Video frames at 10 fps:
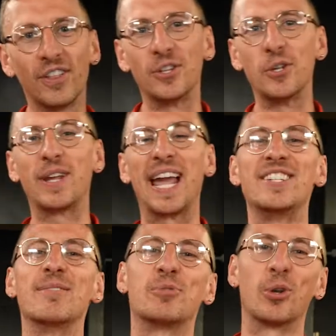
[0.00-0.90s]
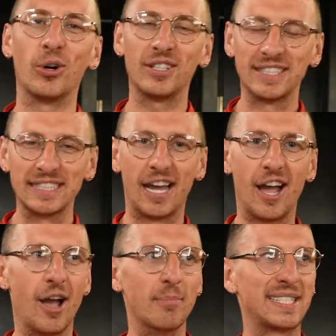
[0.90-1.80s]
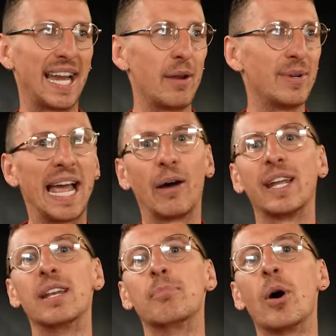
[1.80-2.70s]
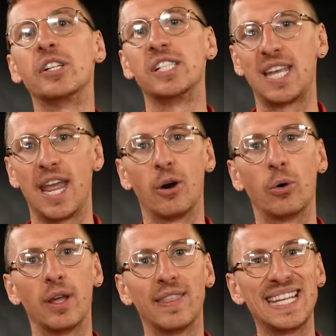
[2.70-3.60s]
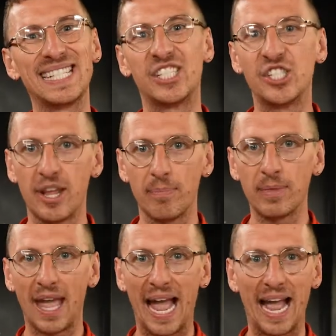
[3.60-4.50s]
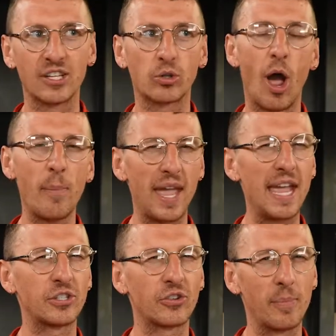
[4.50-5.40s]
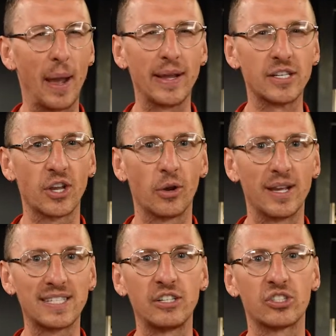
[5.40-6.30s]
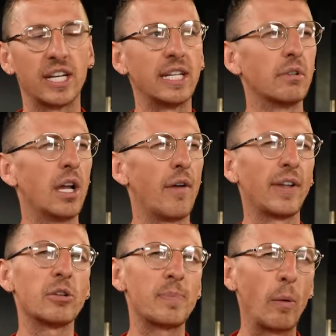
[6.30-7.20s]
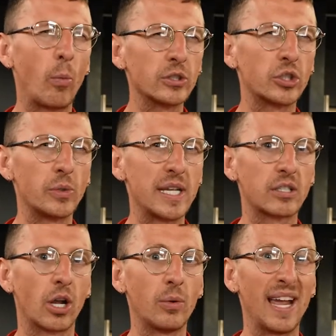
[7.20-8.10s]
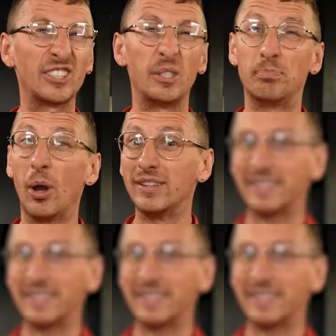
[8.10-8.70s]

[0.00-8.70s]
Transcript: the UK gym tour. Today we're down in Burgees Hill. This gym has quite a bit of history about it. So essentially, I think it was about 1 to 2 years ago, it actually burnt